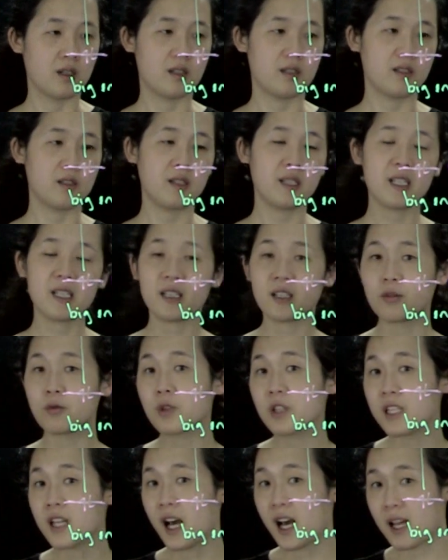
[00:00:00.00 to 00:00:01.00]
So you need a
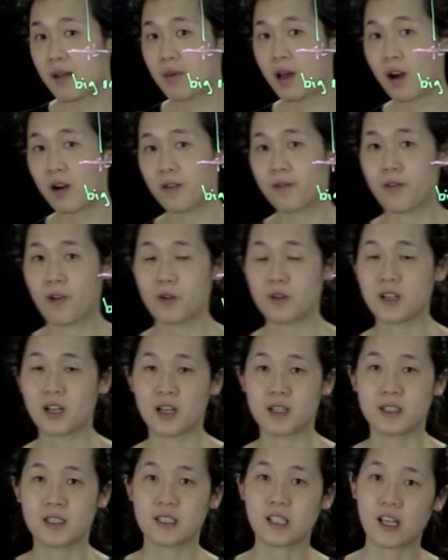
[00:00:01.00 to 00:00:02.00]
really high-powered
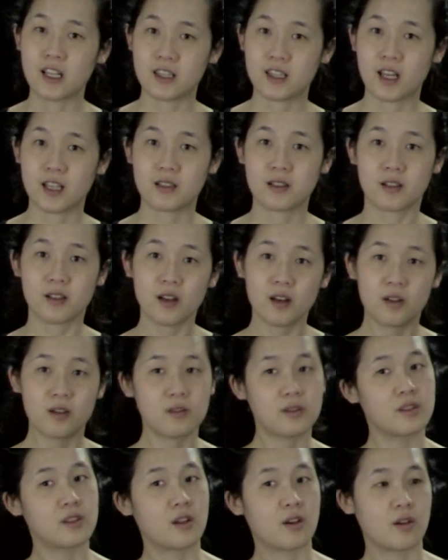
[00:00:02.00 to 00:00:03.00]
photon to get that to go.
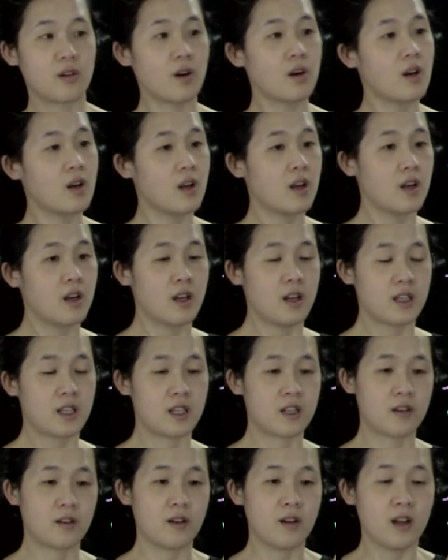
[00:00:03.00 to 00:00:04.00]
So, you
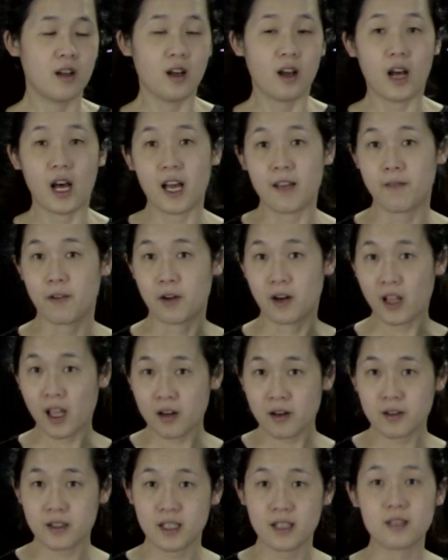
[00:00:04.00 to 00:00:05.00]
know, high photon
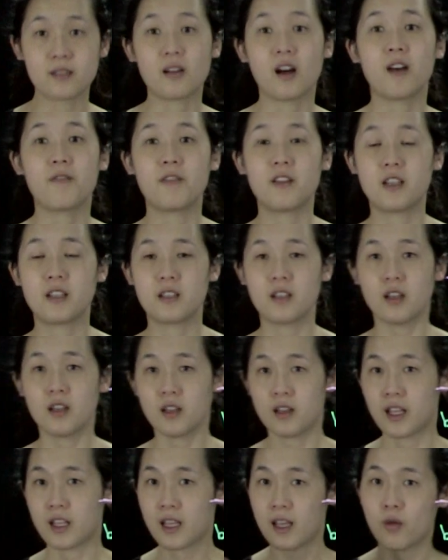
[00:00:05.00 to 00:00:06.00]
energy is often,
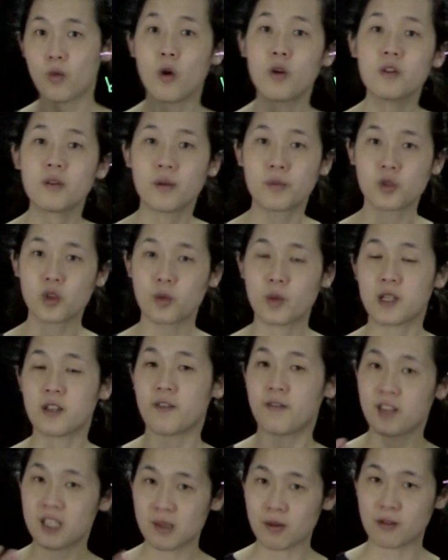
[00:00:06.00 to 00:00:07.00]
like, it won't absorb any
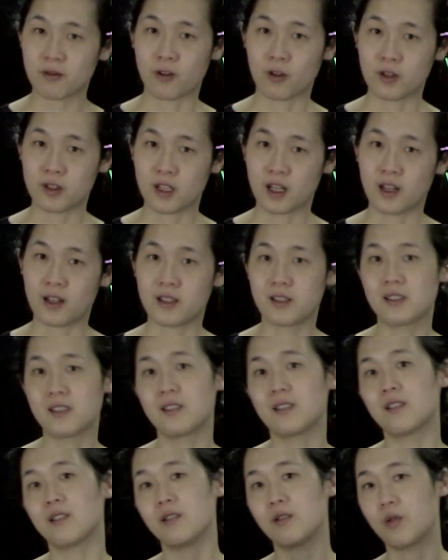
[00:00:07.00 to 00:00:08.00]
visible photons,
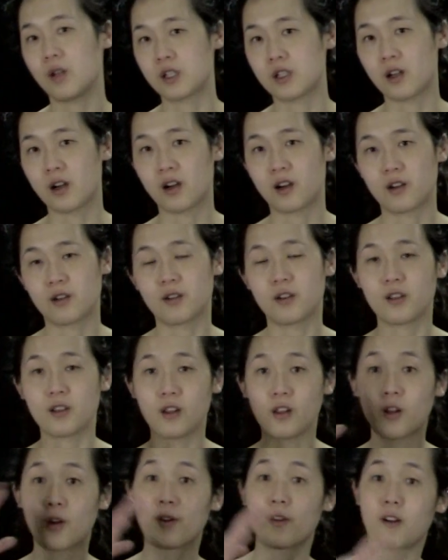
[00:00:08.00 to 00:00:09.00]
which are
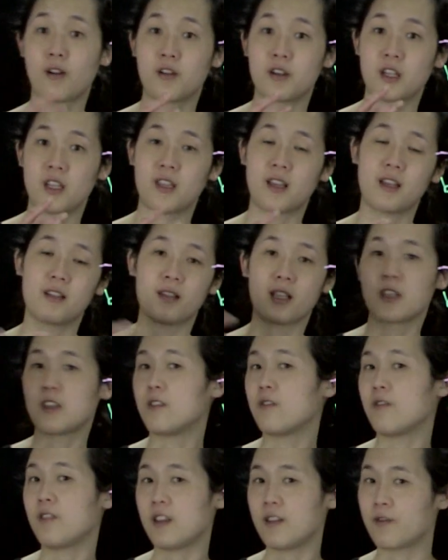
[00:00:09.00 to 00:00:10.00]
lower energy than, like,
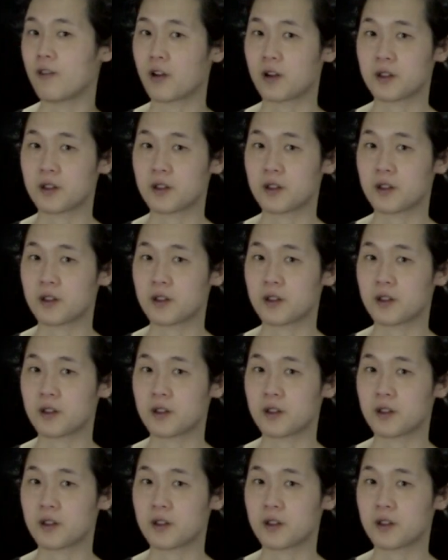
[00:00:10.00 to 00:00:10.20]
UV, for